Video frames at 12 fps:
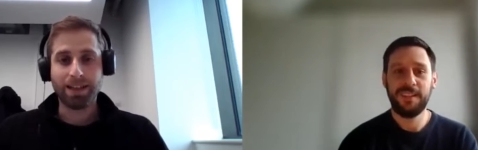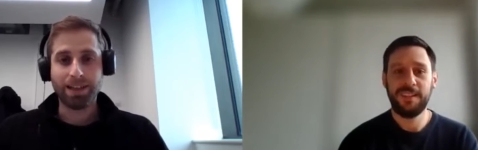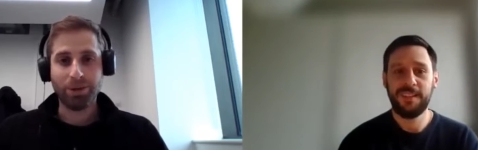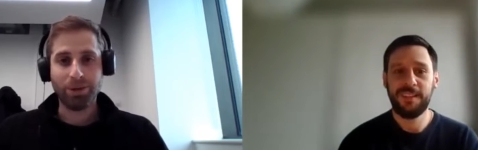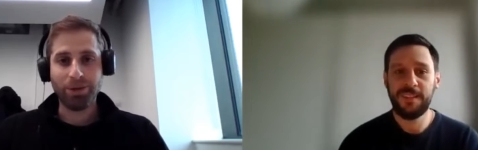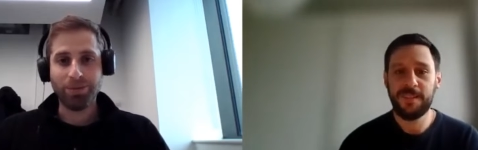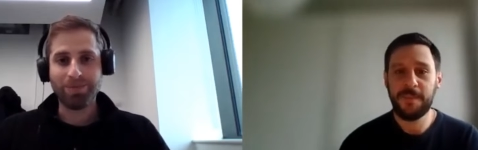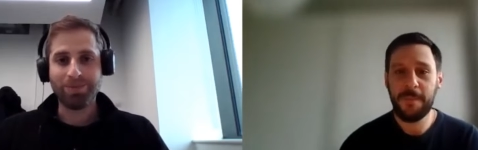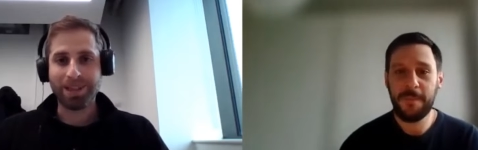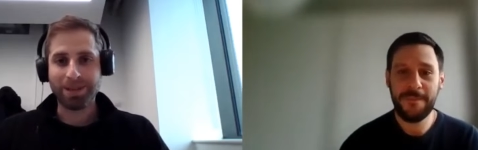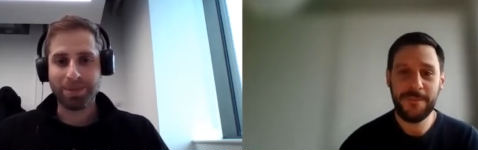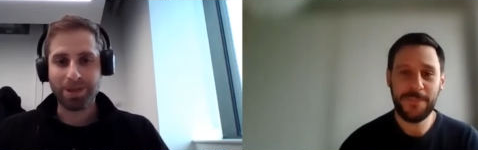Speaker 1: Hello,
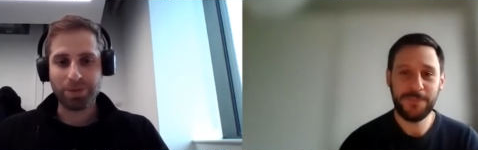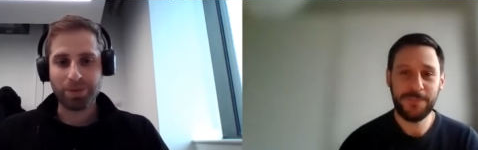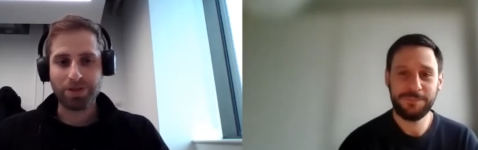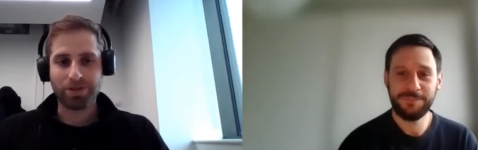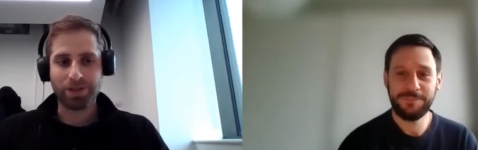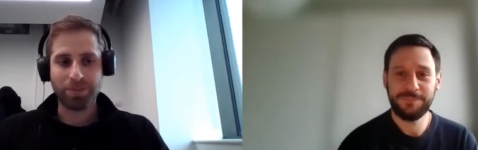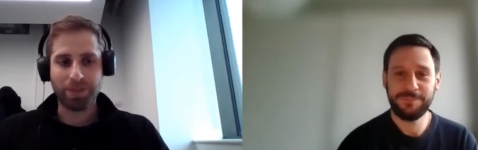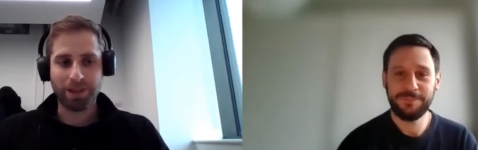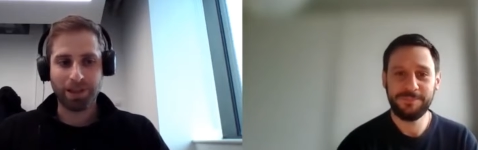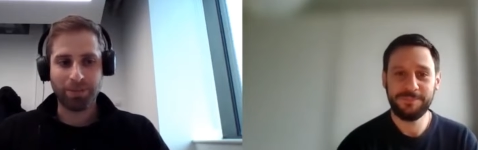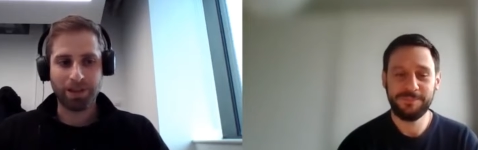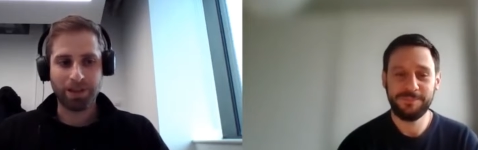my name is Luis Filipe
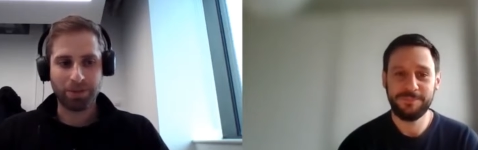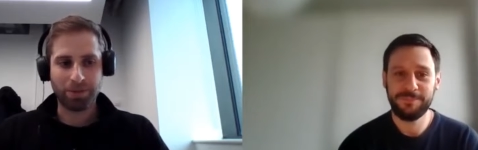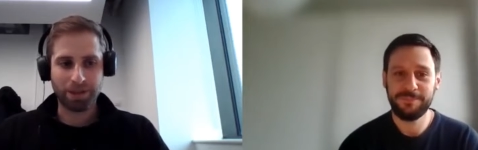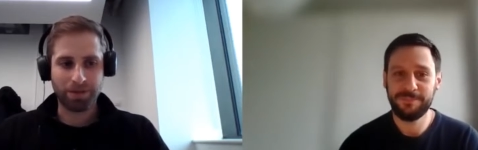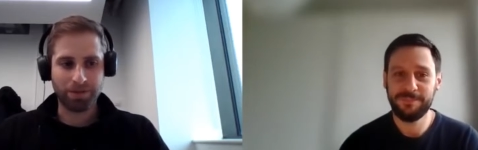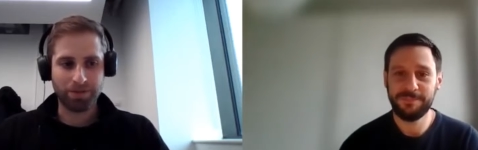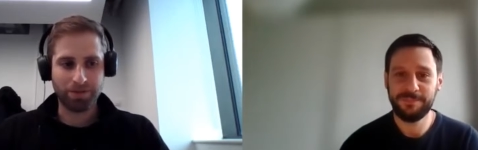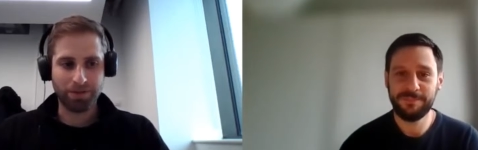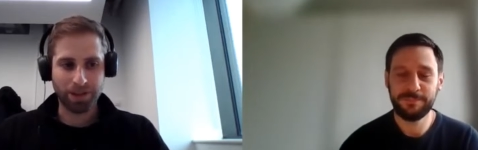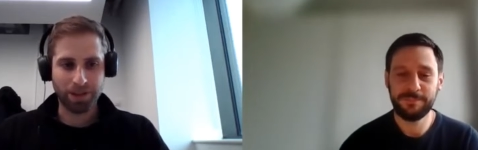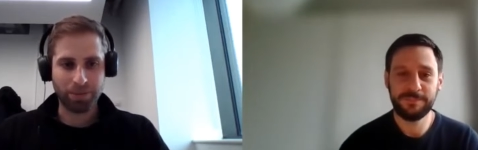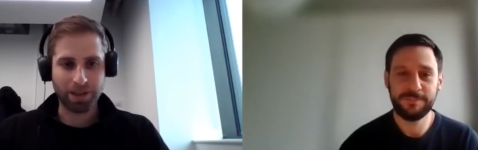and I'm here with
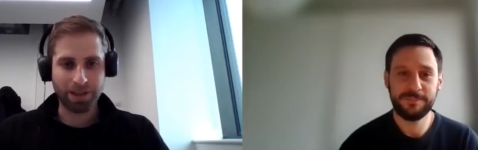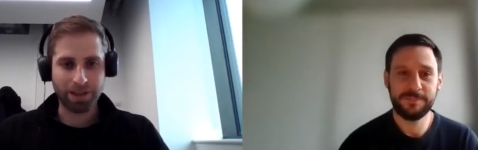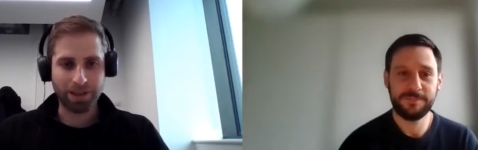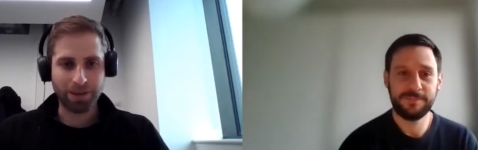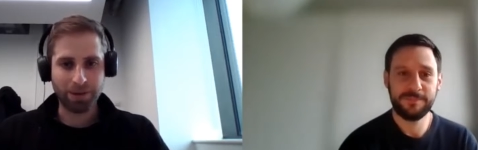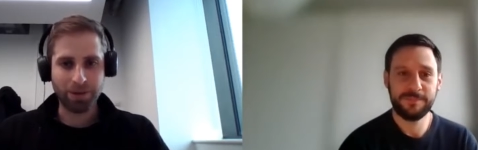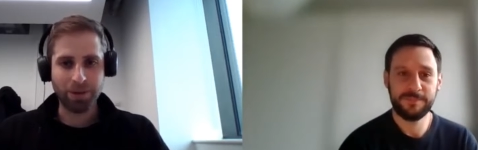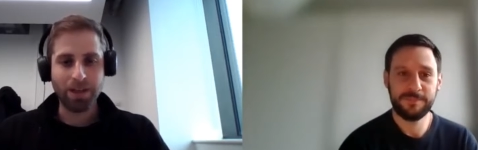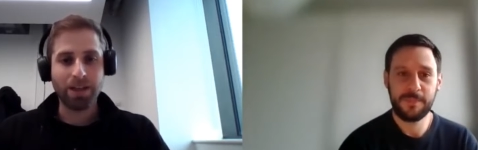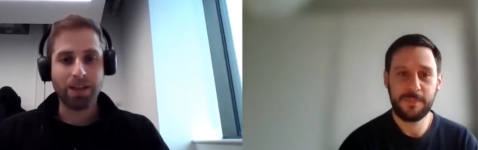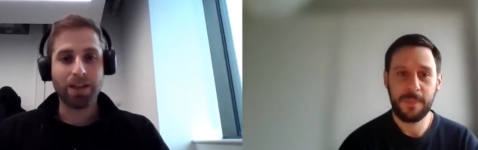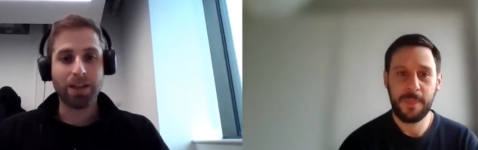Valerio Benedetto
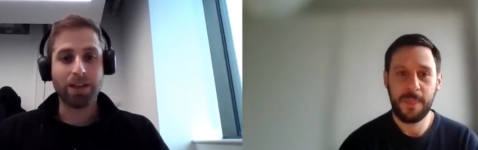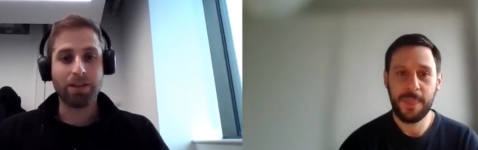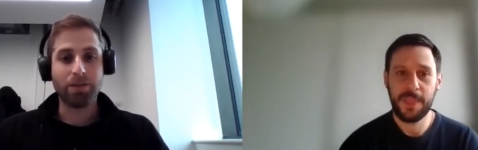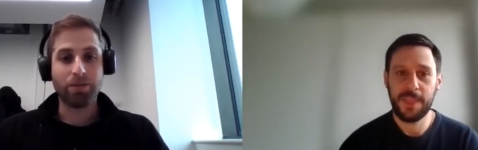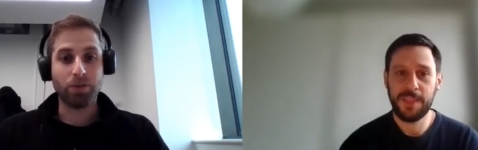uh,